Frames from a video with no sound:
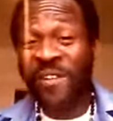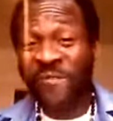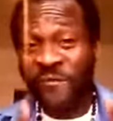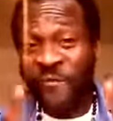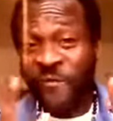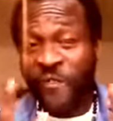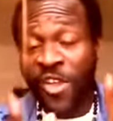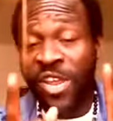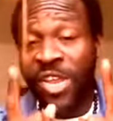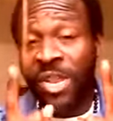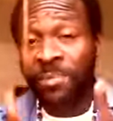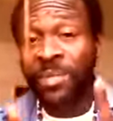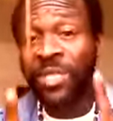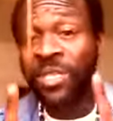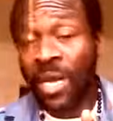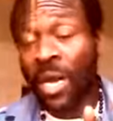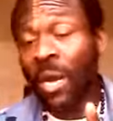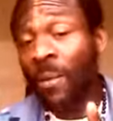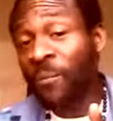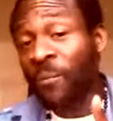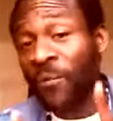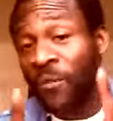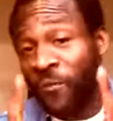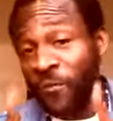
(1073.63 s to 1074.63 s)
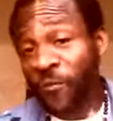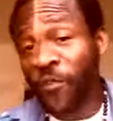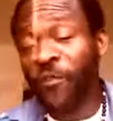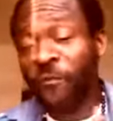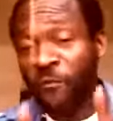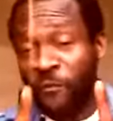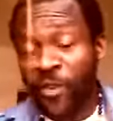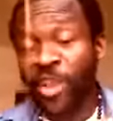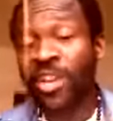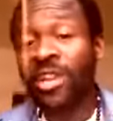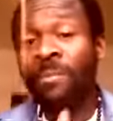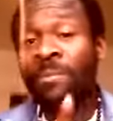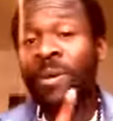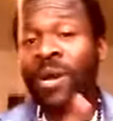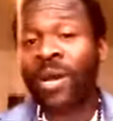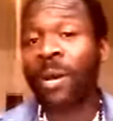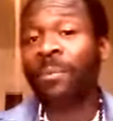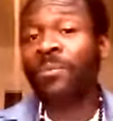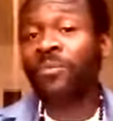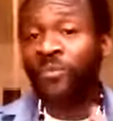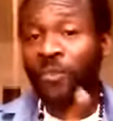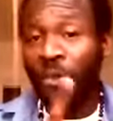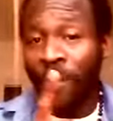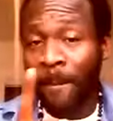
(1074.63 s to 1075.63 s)
Freedom
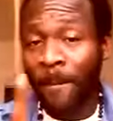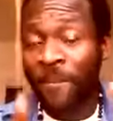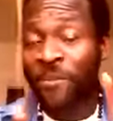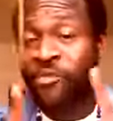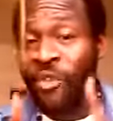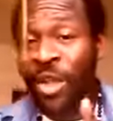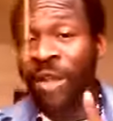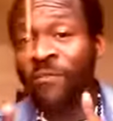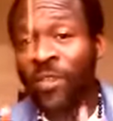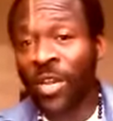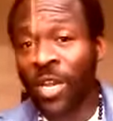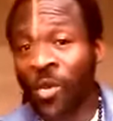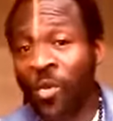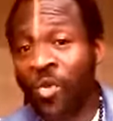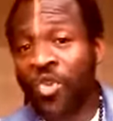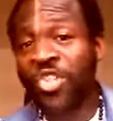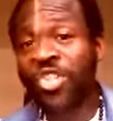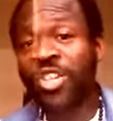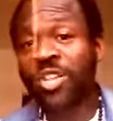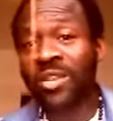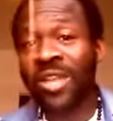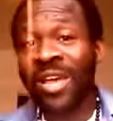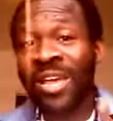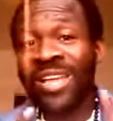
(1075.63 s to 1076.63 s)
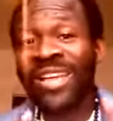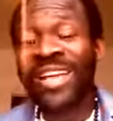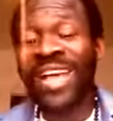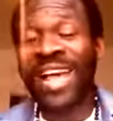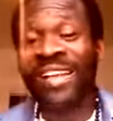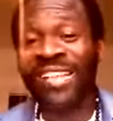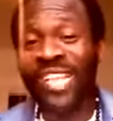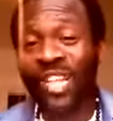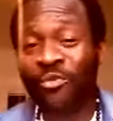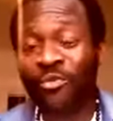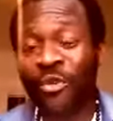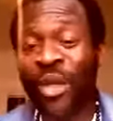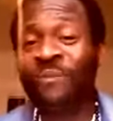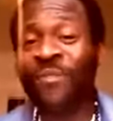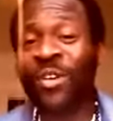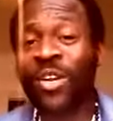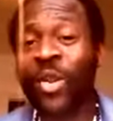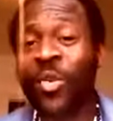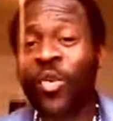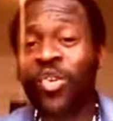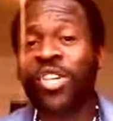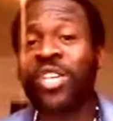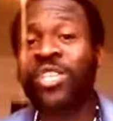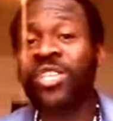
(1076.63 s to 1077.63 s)
comes from revolution. And the
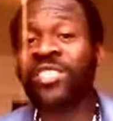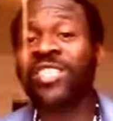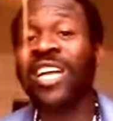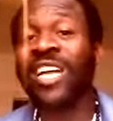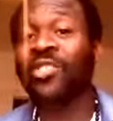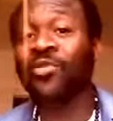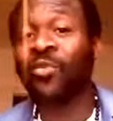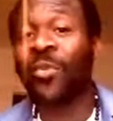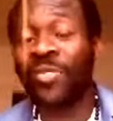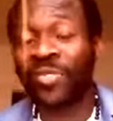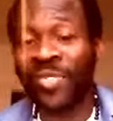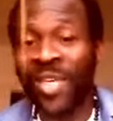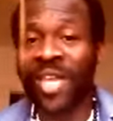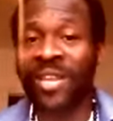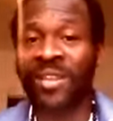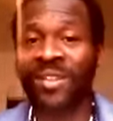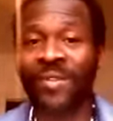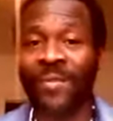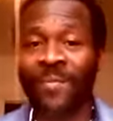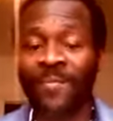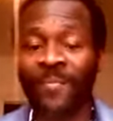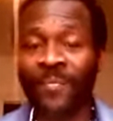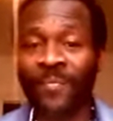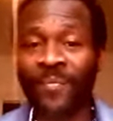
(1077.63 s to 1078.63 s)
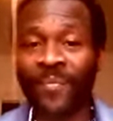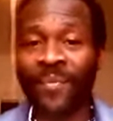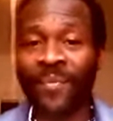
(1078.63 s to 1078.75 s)
revolution starts within.